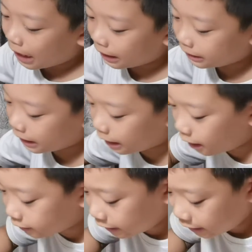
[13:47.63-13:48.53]
Said
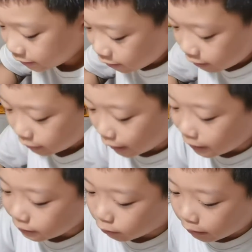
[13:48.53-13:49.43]
Alexander.
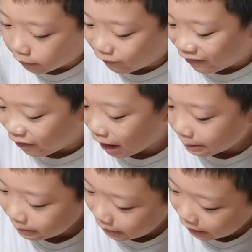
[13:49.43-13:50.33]
That's not a
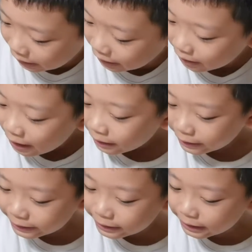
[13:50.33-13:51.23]
farm, said Nikki.
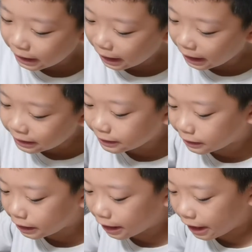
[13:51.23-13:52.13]
That's an ant
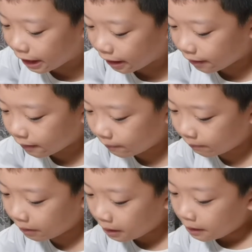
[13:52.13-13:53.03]
study.
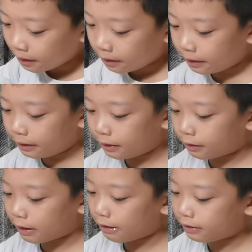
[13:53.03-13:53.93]
The
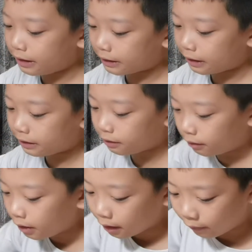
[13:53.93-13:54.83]
crowd cheered
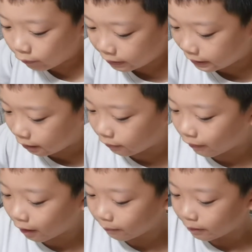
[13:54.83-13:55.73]
until a voice shouted
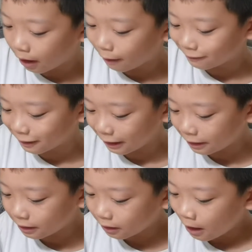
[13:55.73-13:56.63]
around the
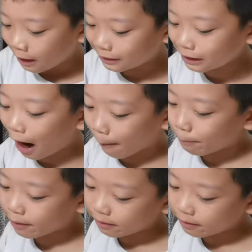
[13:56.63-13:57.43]
offstage. Stop!